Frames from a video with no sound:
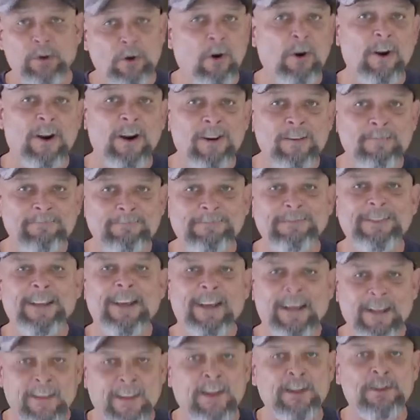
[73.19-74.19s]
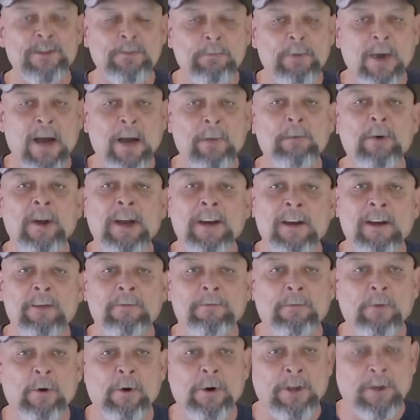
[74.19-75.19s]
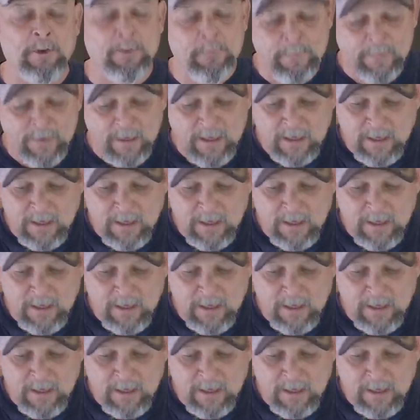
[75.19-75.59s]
door. And they should pop right up for you.